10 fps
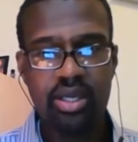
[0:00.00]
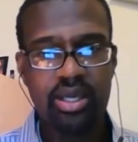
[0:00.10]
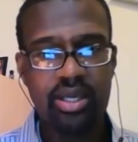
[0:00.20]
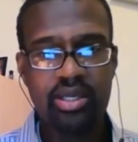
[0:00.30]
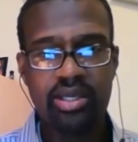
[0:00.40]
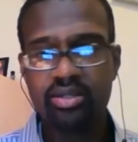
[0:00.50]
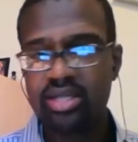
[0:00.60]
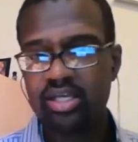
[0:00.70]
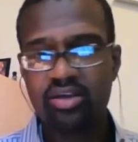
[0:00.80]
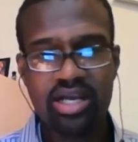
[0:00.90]
And
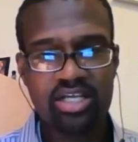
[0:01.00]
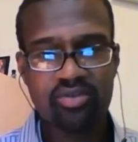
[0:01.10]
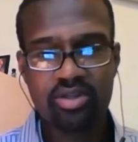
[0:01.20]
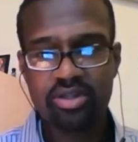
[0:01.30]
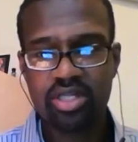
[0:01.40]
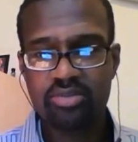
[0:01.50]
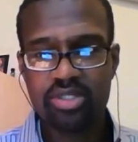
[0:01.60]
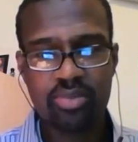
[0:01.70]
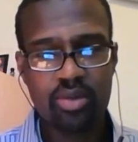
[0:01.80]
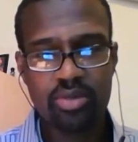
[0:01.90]
thank you guys for the thumbs
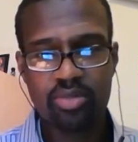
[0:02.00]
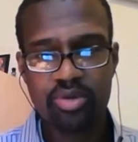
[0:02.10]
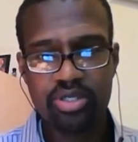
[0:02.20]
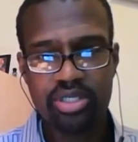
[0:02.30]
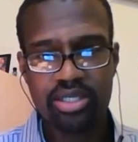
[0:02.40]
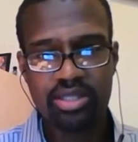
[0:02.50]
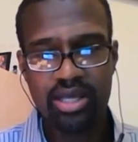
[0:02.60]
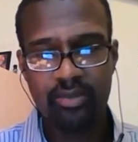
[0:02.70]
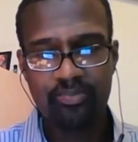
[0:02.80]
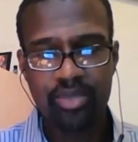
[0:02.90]
up. I really appreciate
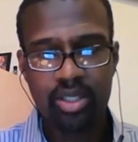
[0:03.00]
that.